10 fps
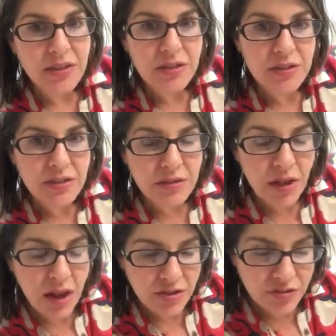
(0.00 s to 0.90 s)
The
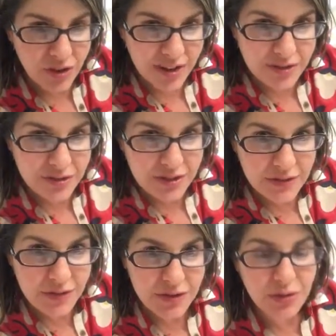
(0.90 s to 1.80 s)
strong interest
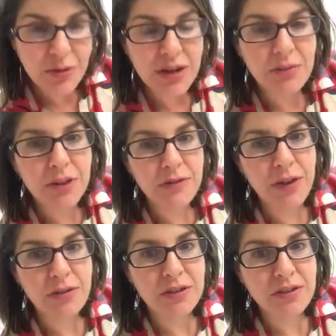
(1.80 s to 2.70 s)
inventory really
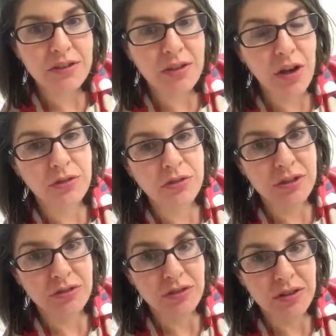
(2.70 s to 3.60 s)
focuses on your
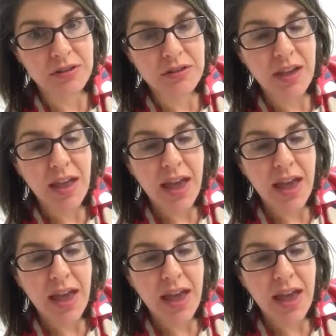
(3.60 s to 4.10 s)
interests,